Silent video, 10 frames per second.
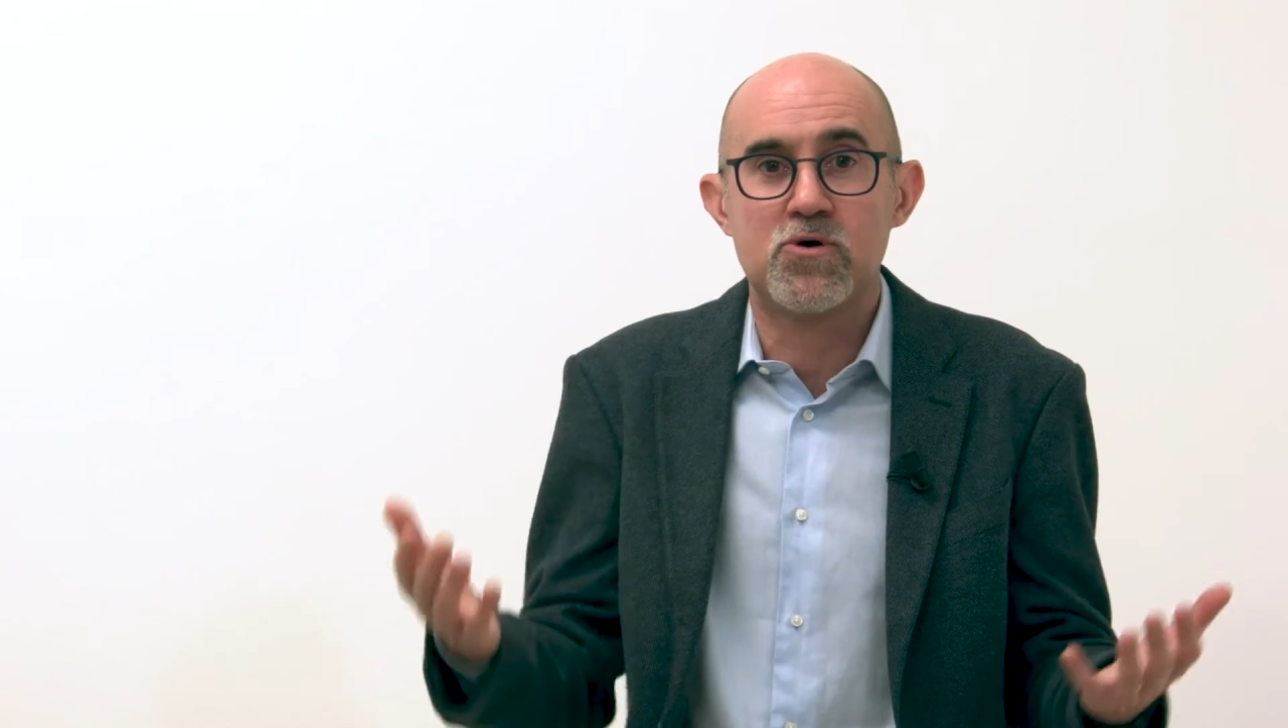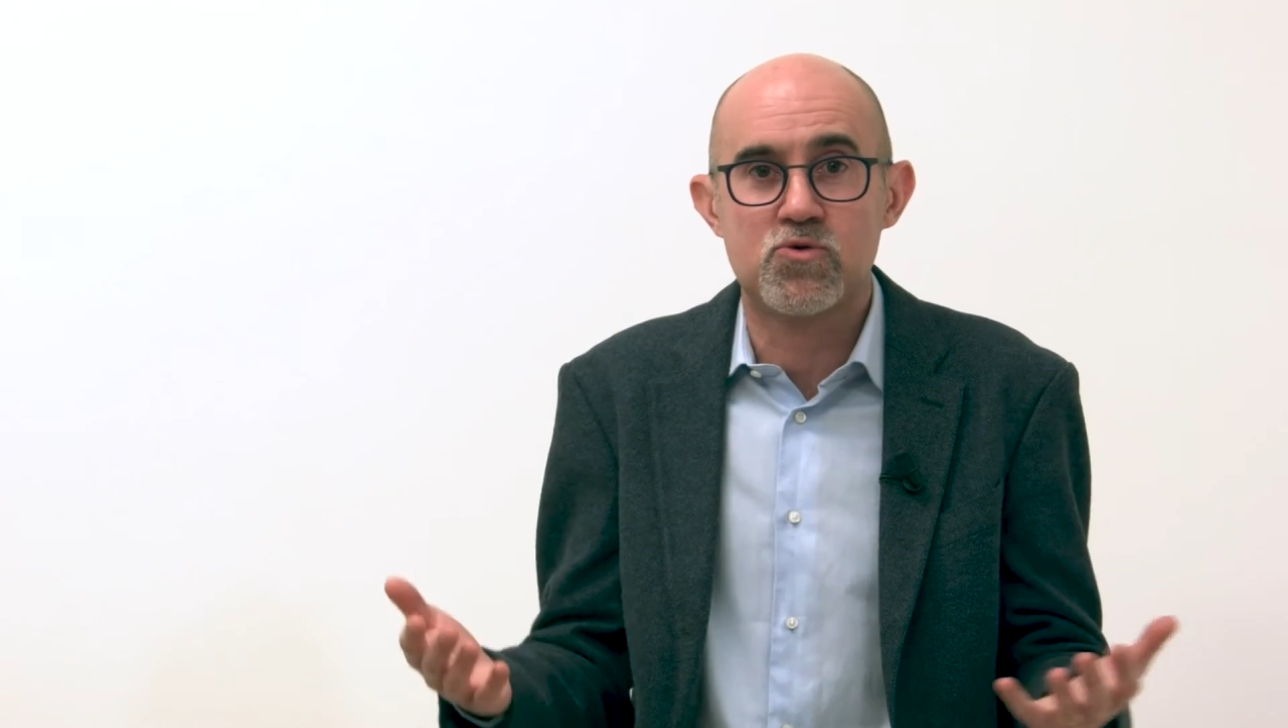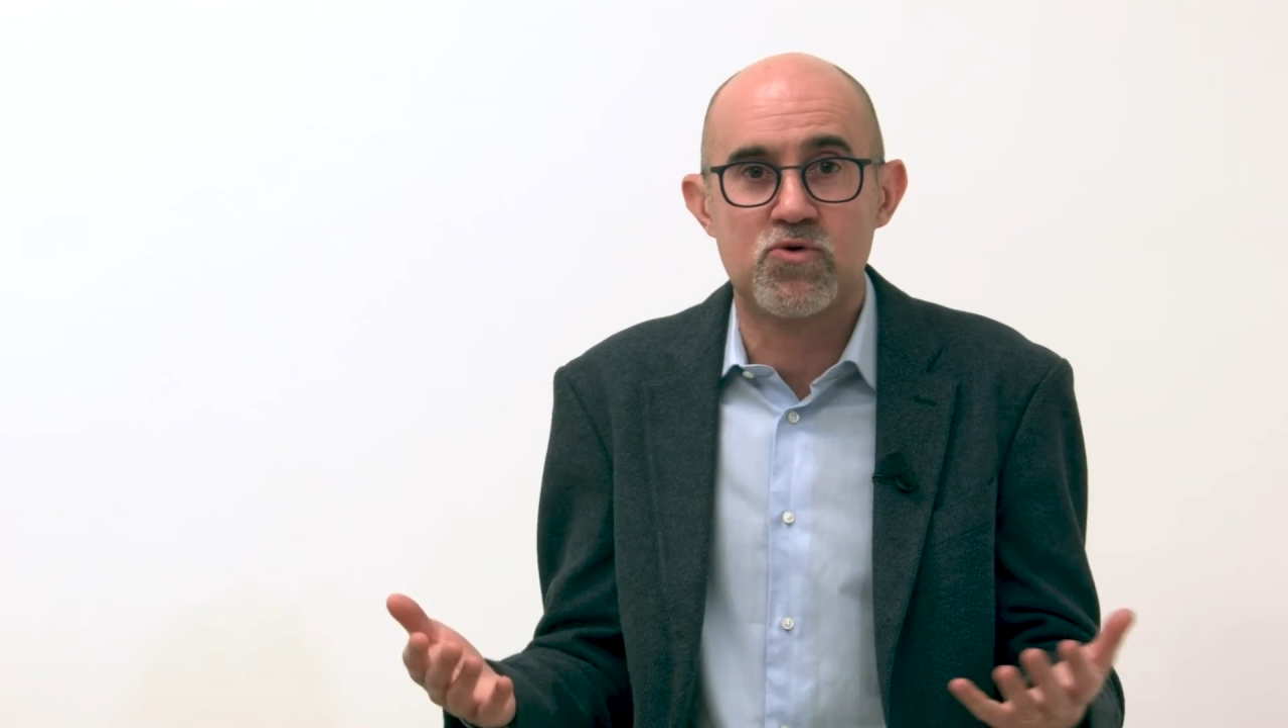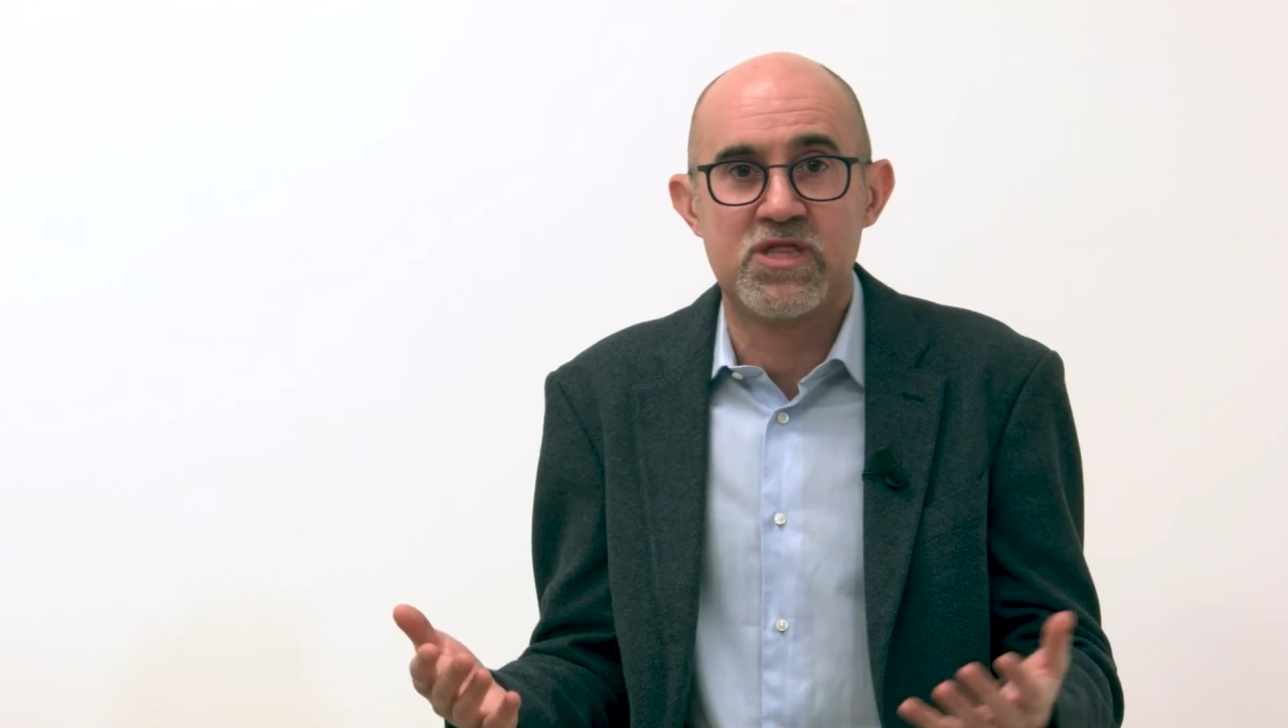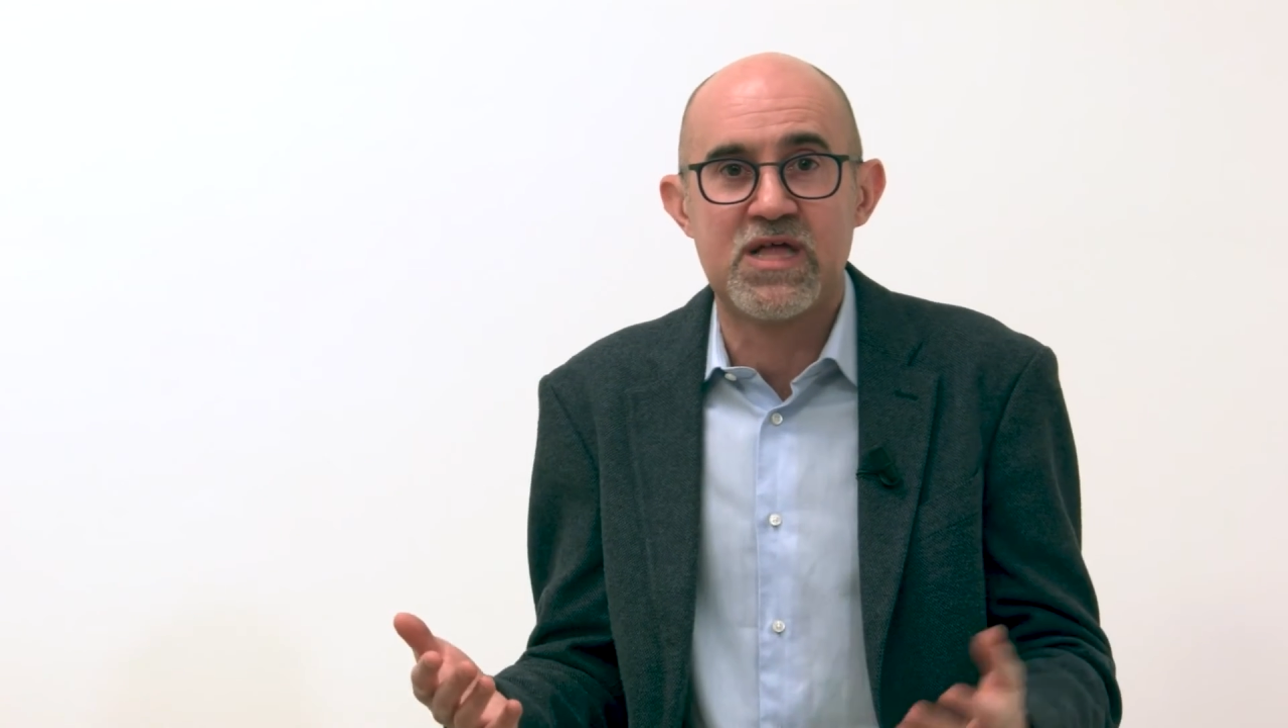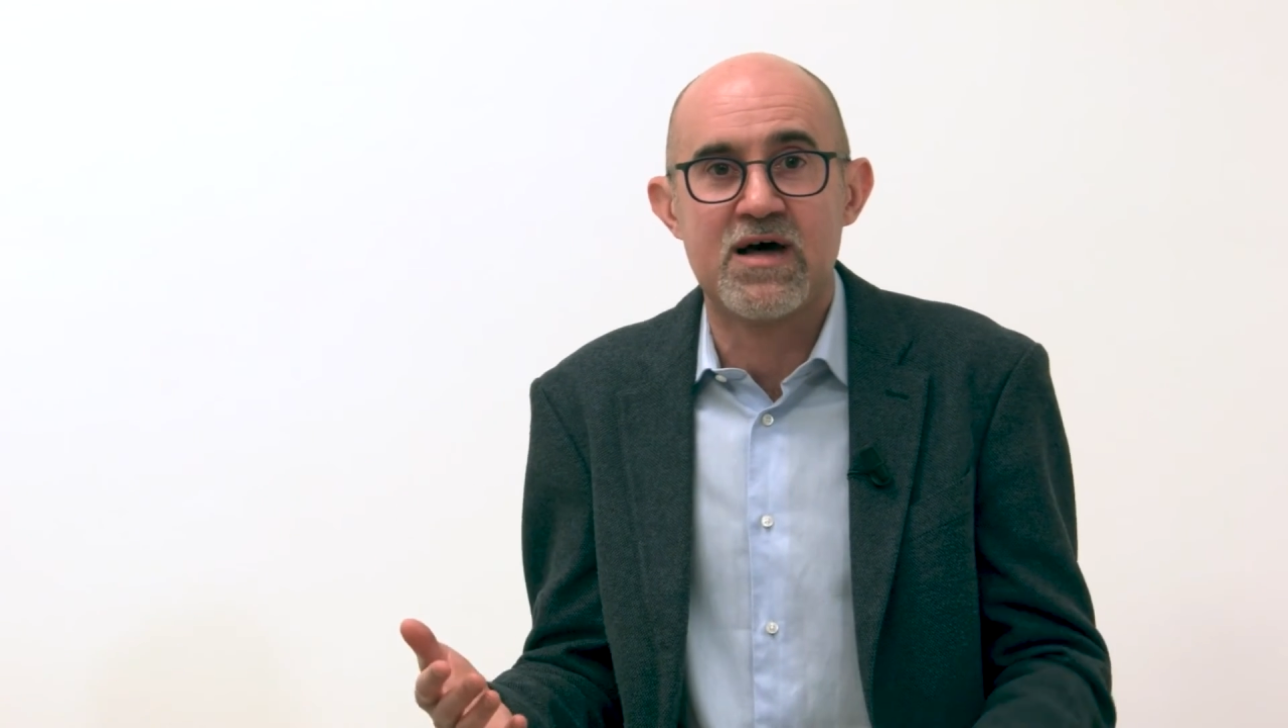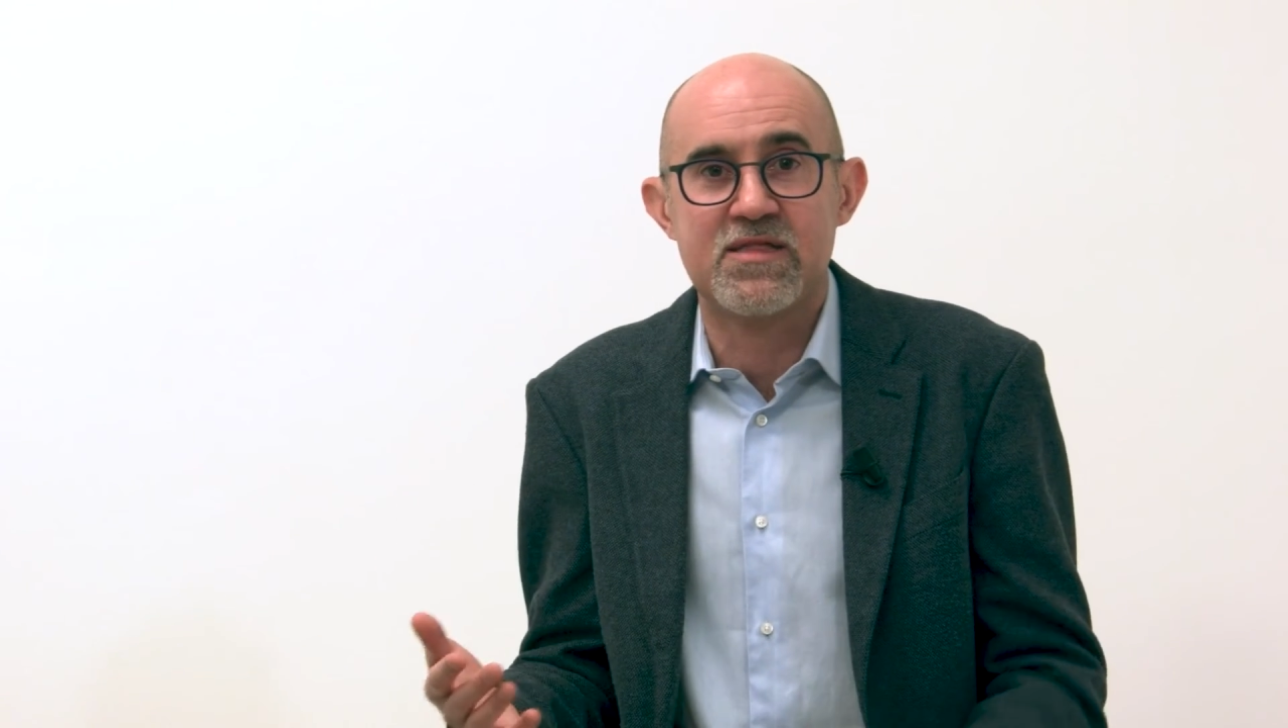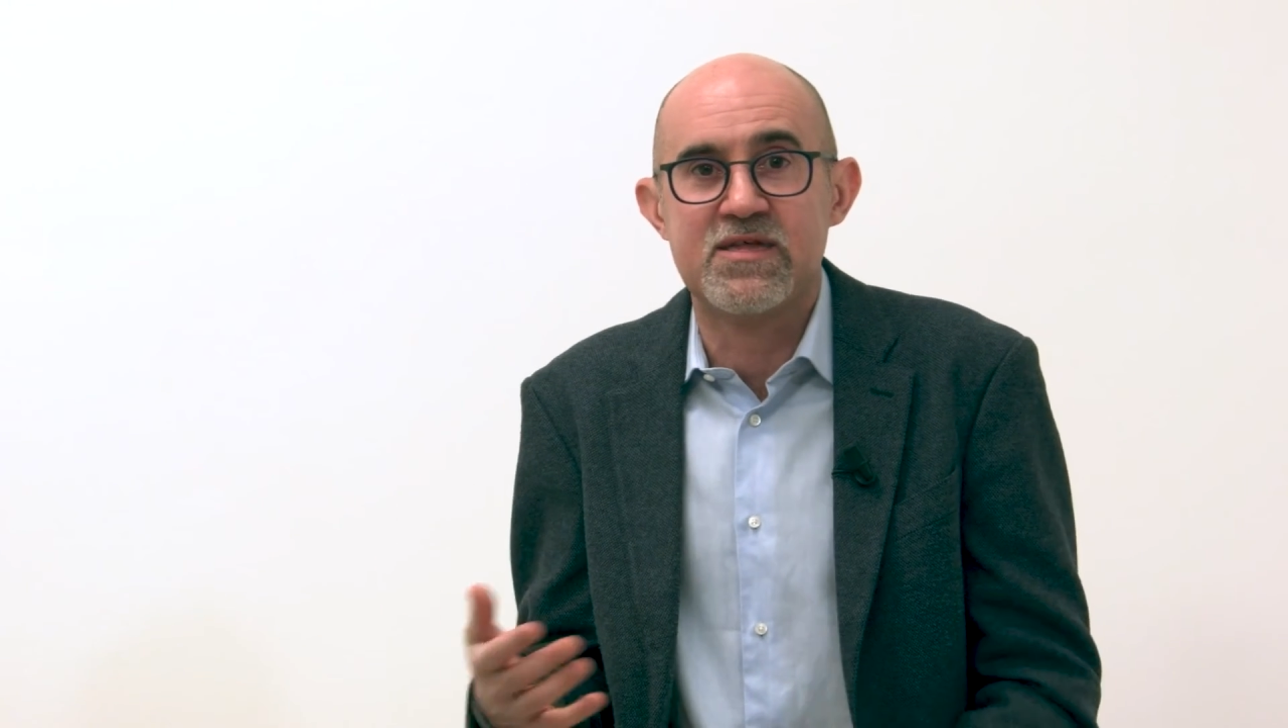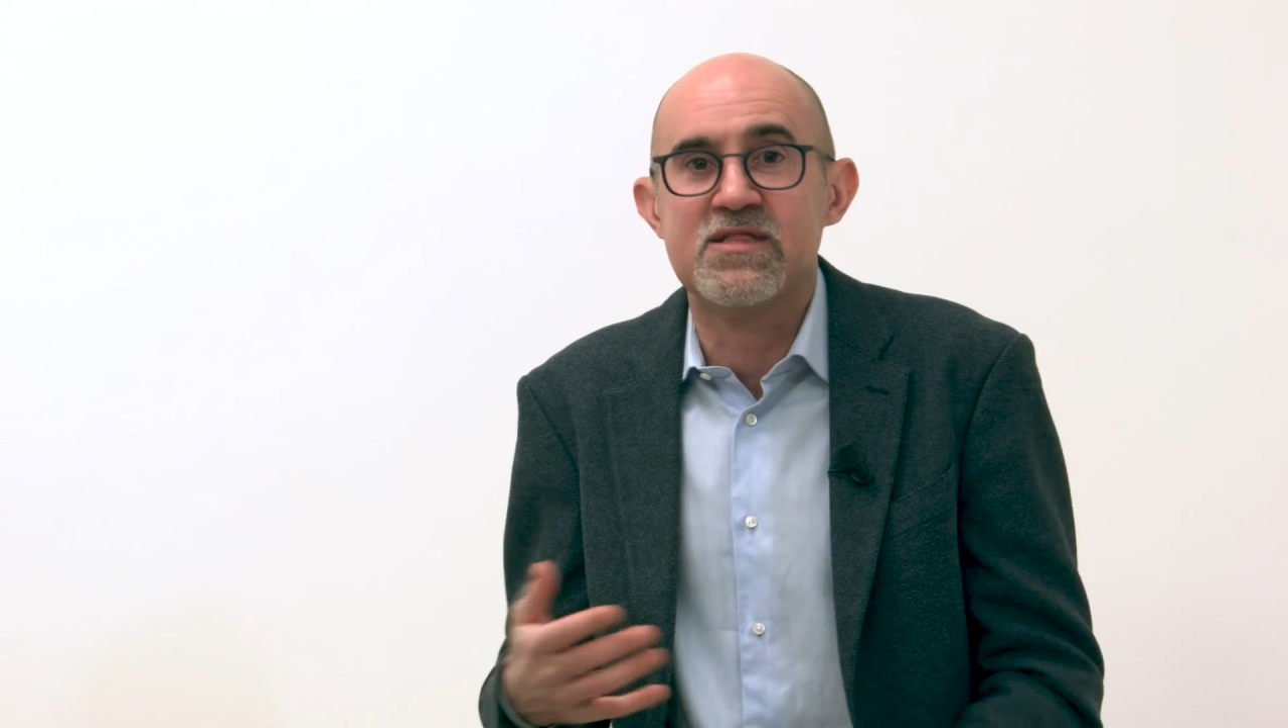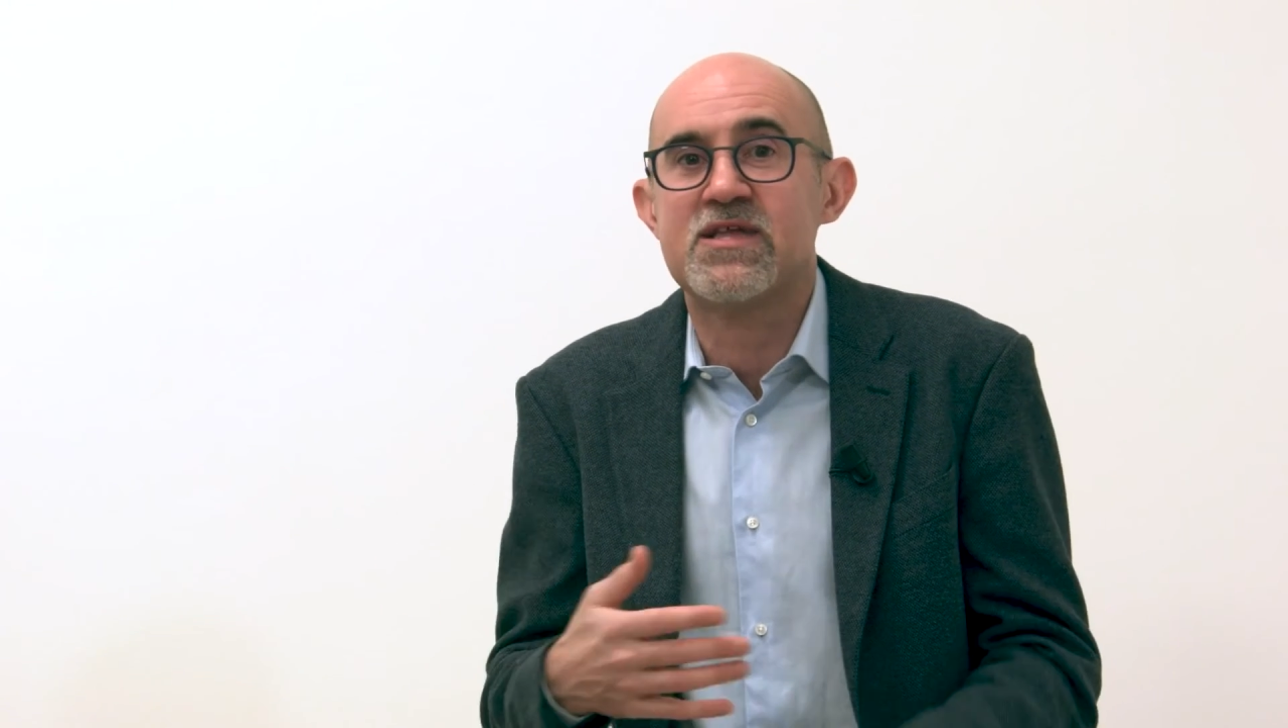opportunities of